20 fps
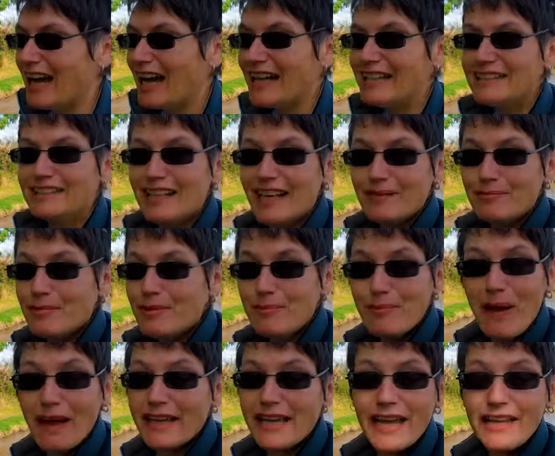and my
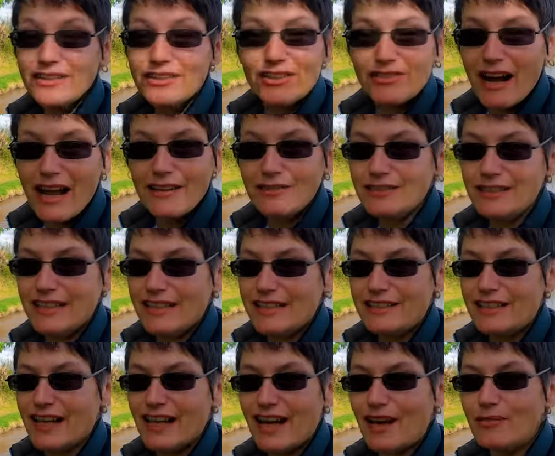back end
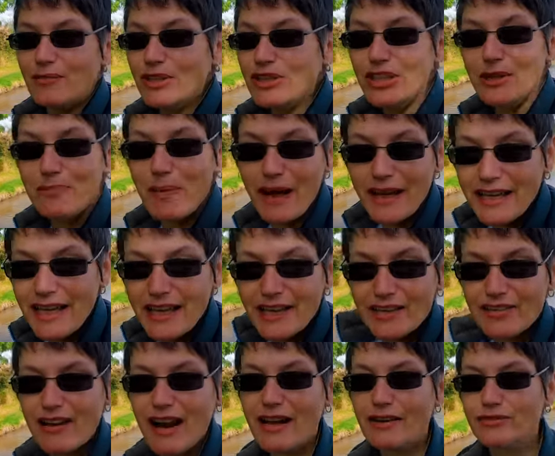grounded, and when your back
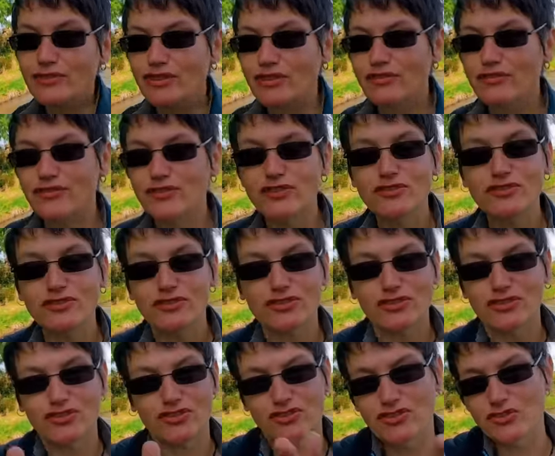end grounds your front
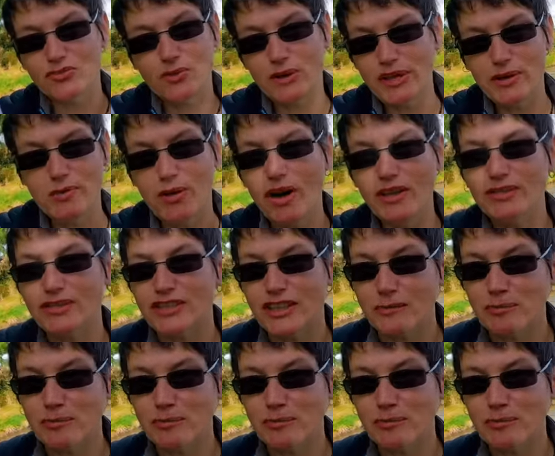just does what it wants,